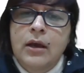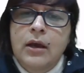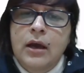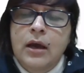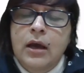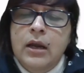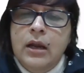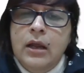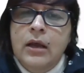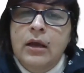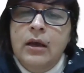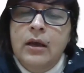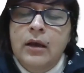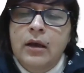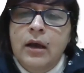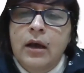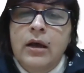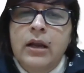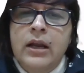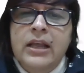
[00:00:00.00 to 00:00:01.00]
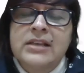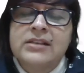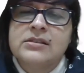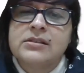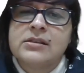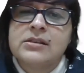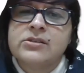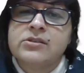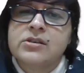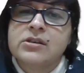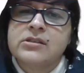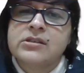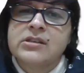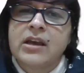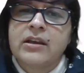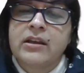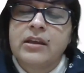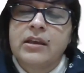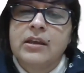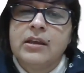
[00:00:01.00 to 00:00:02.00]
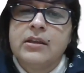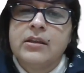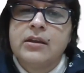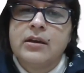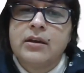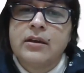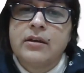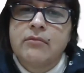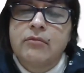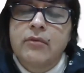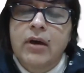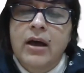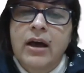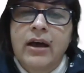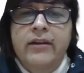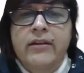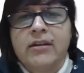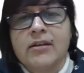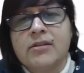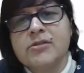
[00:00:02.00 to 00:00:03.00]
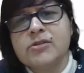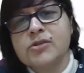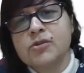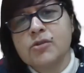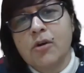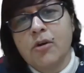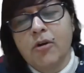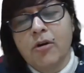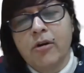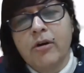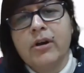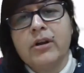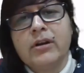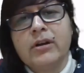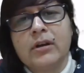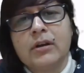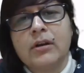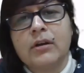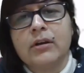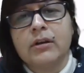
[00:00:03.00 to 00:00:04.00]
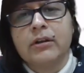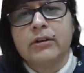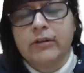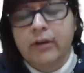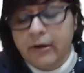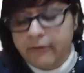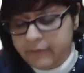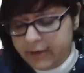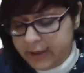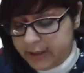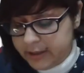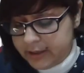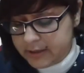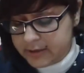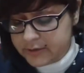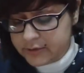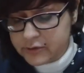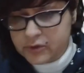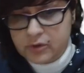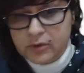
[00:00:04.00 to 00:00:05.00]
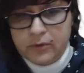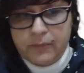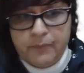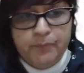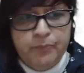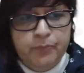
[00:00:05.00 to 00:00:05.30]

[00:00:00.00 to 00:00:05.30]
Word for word: our ancestors are either Aryans or Dravidians.